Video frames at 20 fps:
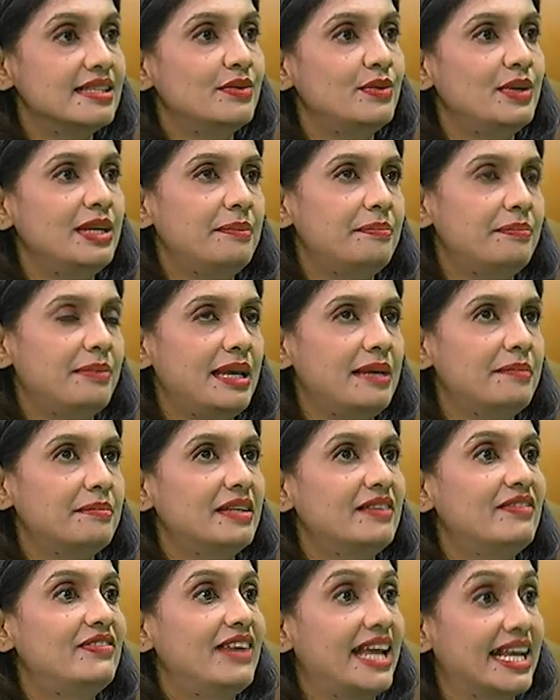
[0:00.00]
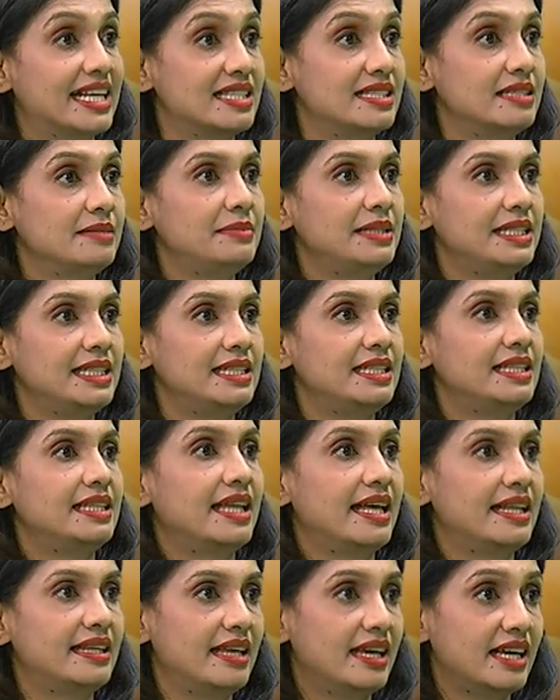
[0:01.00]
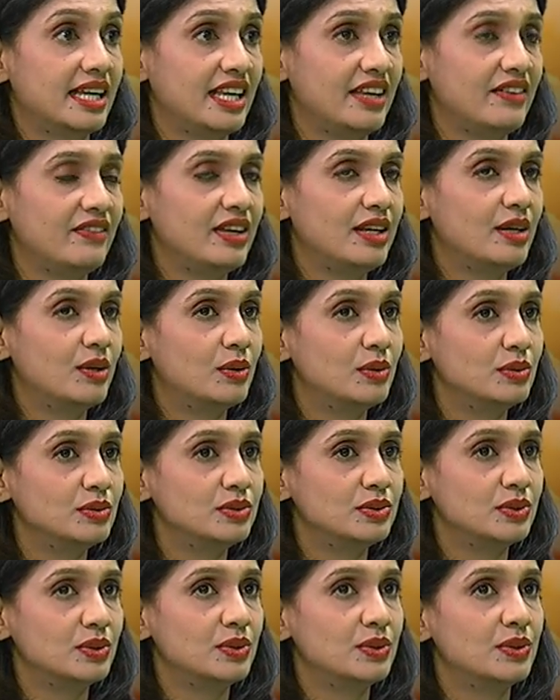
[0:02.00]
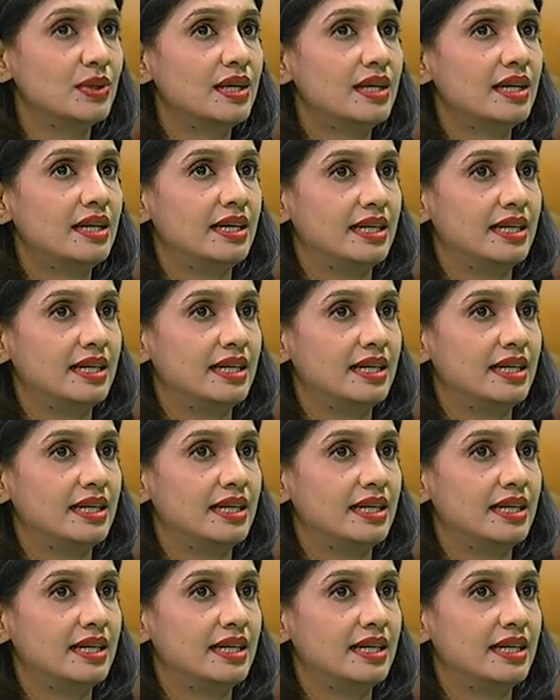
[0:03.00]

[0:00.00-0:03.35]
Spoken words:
the repayment flexibility that they are giving also